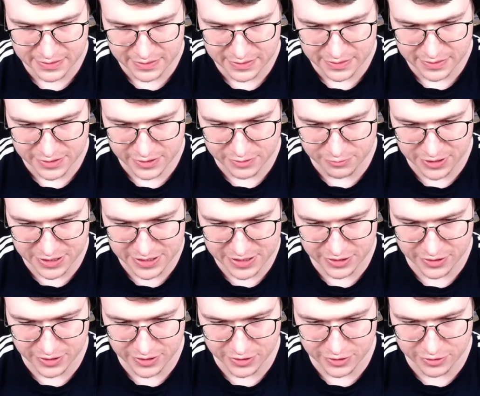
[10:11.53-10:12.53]
So what is he
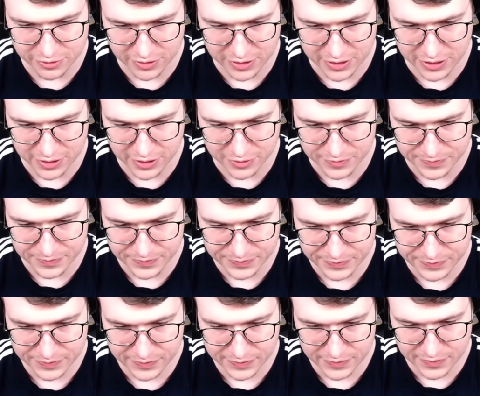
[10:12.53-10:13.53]
going to cook now?
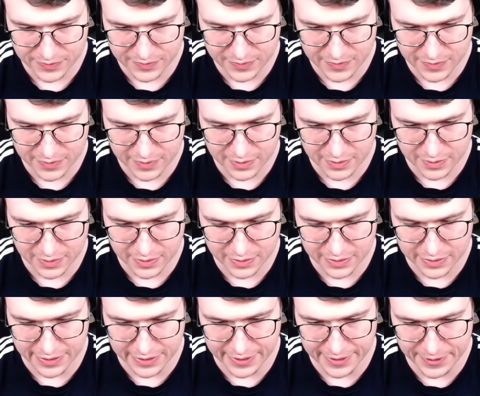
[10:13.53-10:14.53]

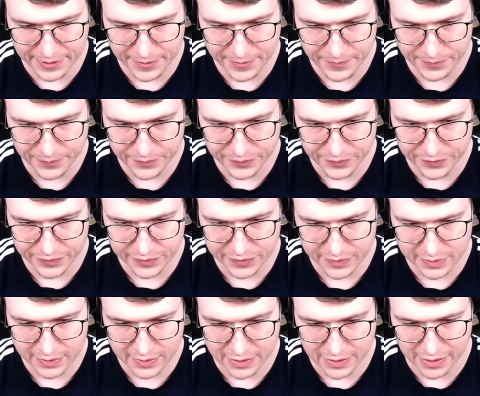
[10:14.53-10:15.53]
Okay.
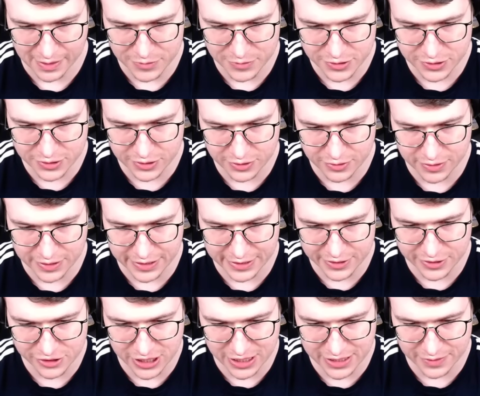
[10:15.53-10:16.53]
I'm just gonna go Electro
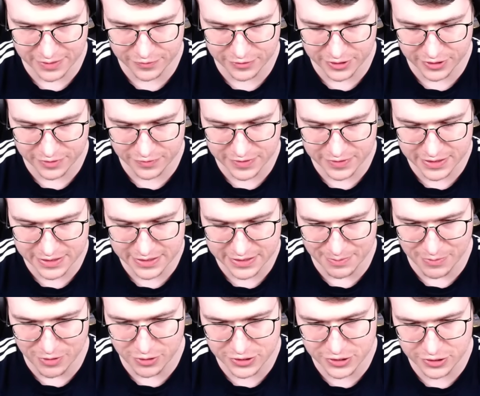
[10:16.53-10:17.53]
Giant in front of this. I'm
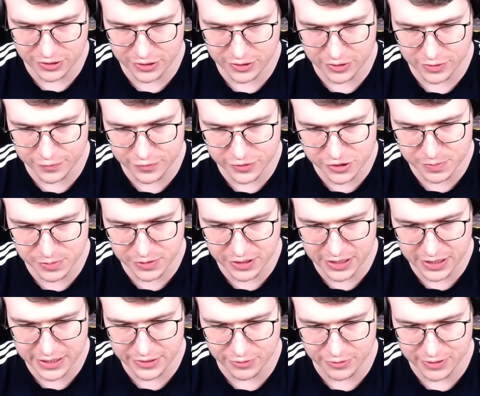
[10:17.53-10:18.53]
also gonna go Fish
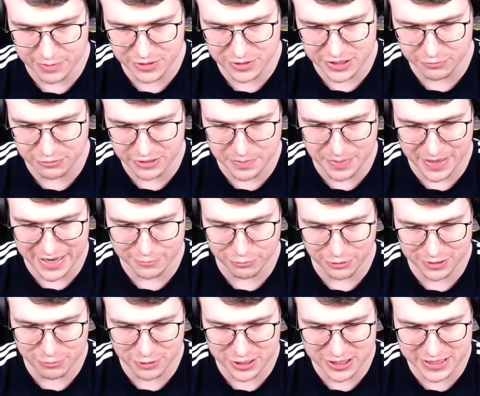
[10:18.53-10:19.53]
Boy. No, that was a really bad. What
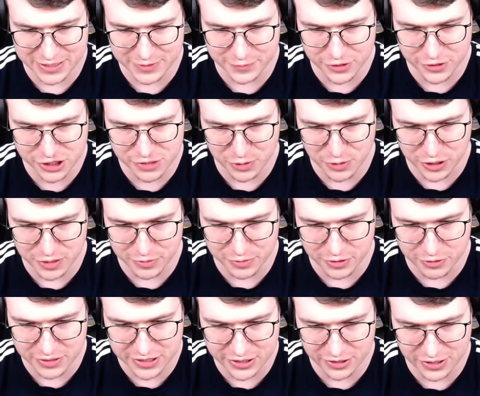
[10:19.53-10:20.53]
was this Fish Boy, bro?
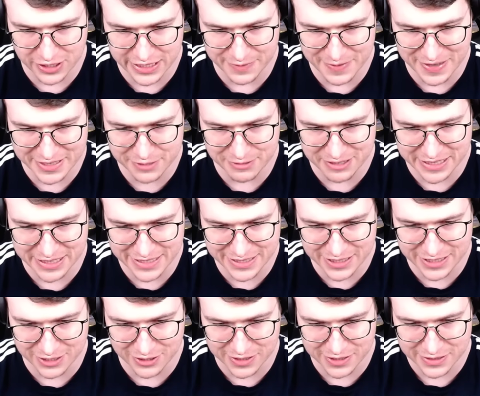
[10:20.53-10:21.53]
It's not gonna evacuate King
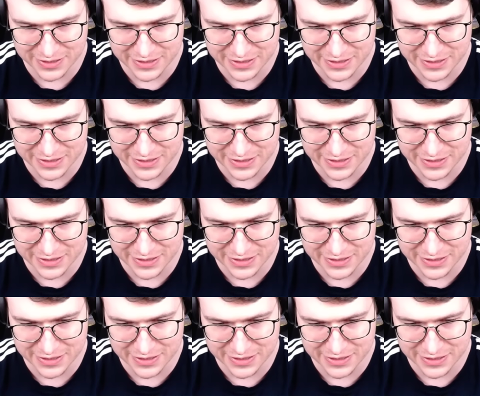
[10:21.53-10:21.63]
Tower.